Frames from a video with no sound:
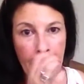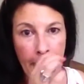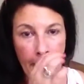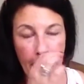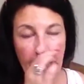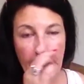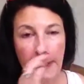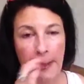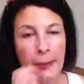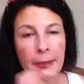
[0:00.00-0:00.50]

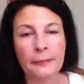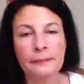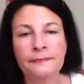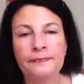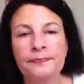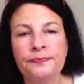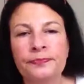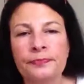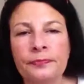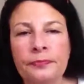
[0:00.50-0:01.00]

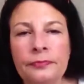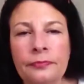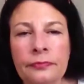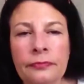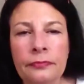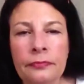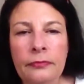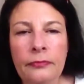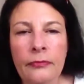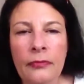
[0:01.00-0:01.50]
And
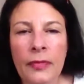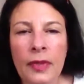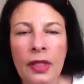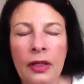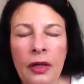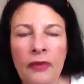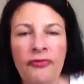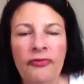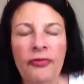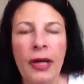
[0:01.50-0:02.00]

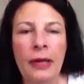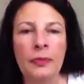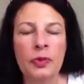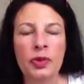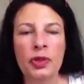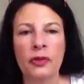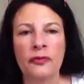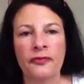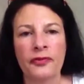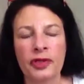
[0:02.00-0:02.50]
I've
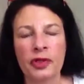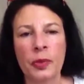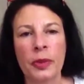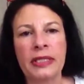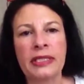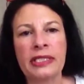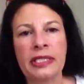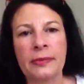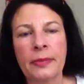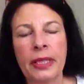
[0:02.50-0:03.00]
rambled on for
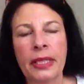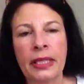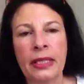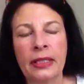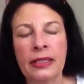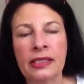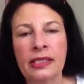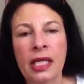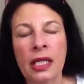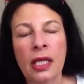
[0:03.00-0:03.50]
20
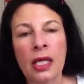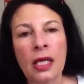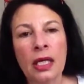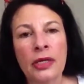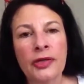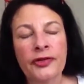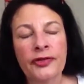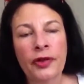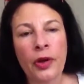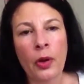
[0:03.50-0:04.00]
minutes,
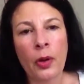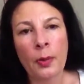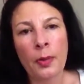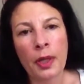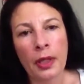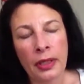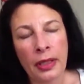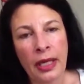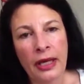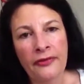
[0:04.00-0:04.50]
so I'm
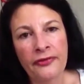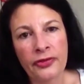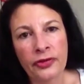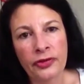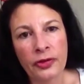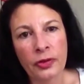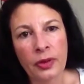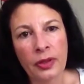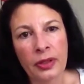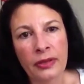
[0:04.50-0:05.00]
going to have to
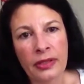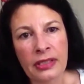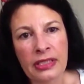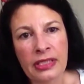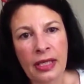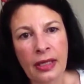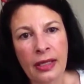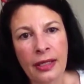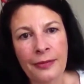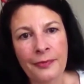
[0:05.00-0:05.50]
do another
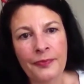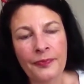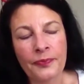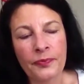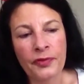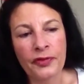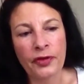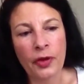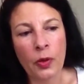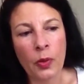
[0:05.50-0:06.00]
tape.
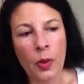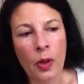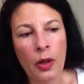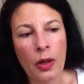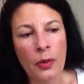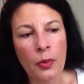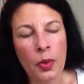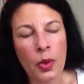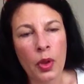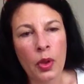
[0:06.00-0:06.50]
So
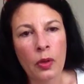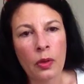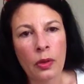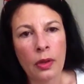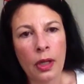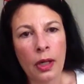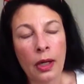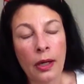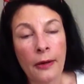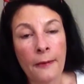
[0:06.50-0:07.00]
I
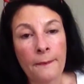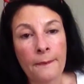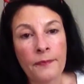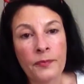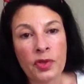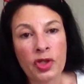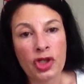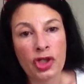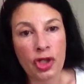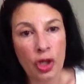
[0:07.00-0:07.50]
will
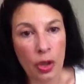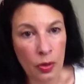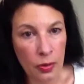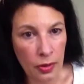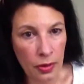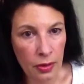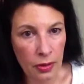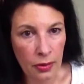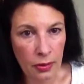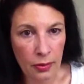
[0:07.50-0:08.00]
show
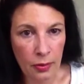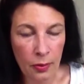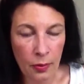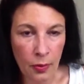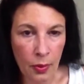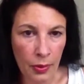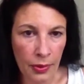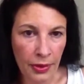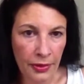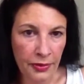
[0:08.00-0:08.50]
you
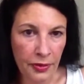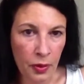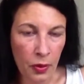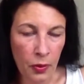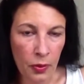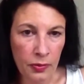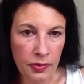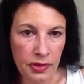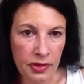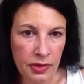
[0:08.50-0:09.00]
what I
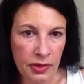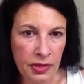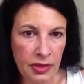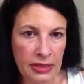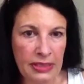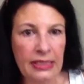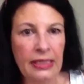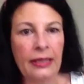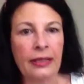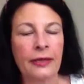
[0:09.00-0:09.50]
got
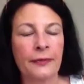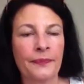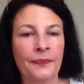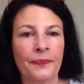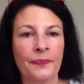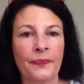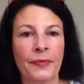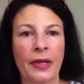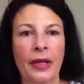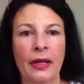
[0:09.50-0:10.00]
today.
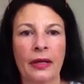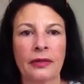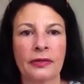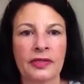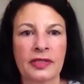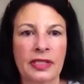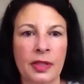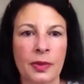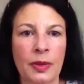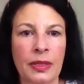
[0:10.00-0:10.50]
I'll
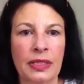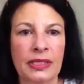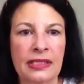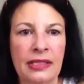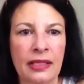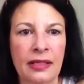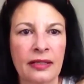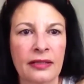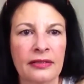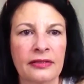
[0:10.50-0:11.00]
see you in a
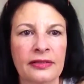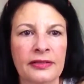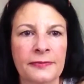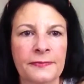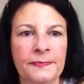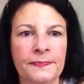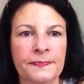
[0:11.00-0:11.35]
second.